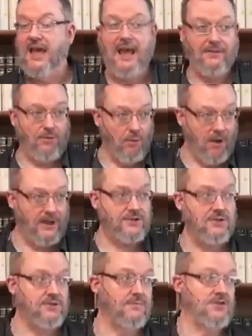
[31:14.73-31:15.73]
and the
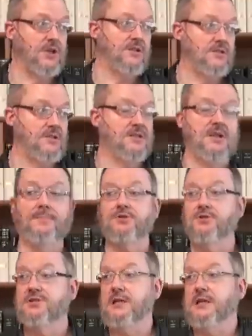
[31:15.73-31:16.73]
Watchers of Genesis
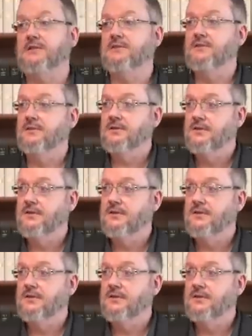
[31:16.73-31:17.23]
chapter 6.